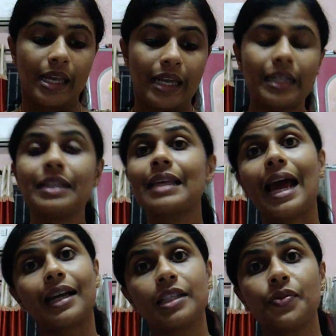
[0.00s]
It is
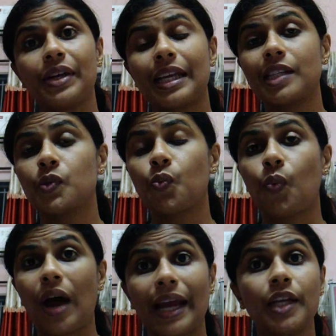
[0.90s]
active against
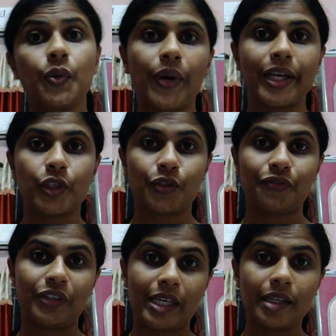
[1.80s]
wide range of
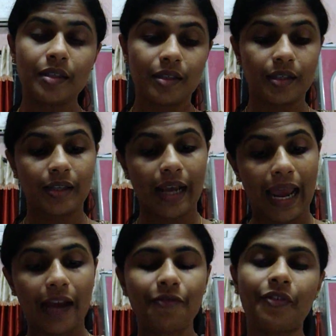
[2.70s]
yeast
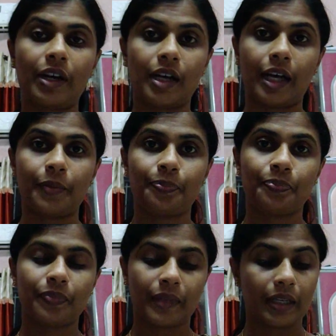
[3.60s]
and fungi,
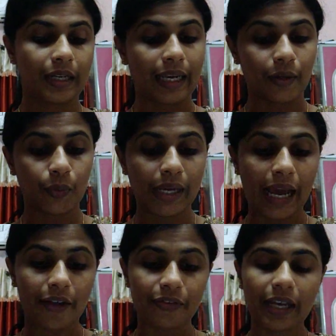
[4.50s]
like we
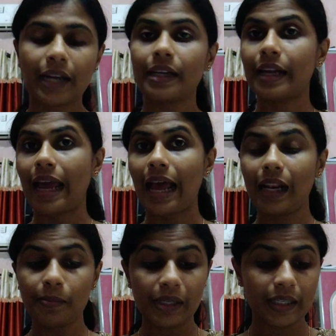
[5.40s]
have Candida
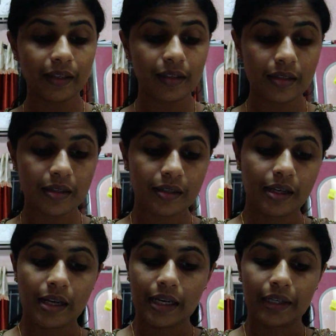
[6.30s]
albicans,
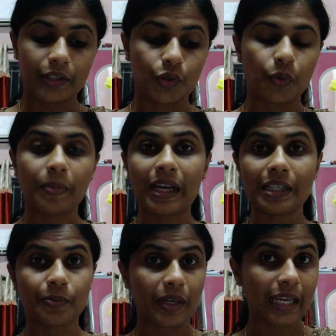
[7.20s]

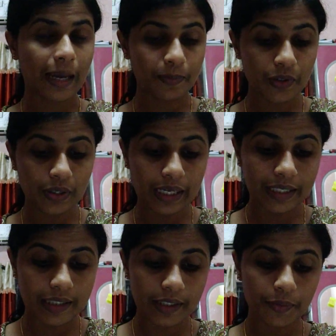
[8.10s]
Histoplasma
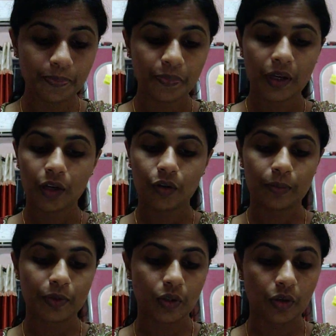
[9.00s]
capsulatum,
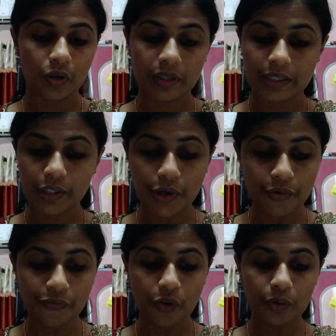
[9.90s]
Cryptococcus
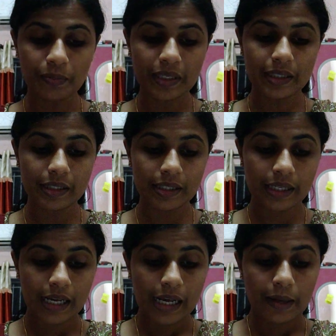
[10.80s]
neoformans,
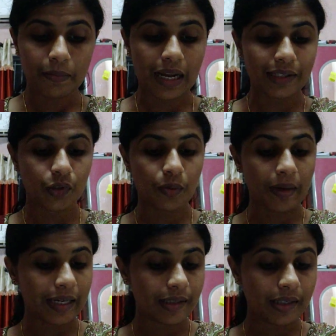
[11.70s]

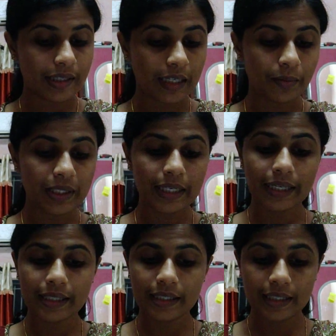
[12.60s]
Blastomyces
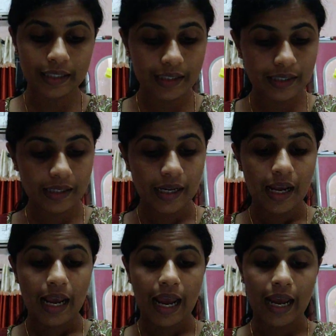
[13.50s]
dermatitis,
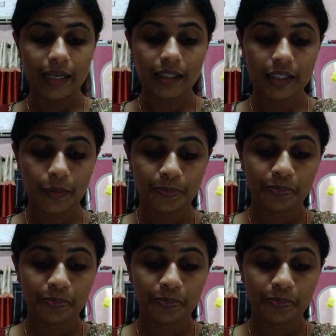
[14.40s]
and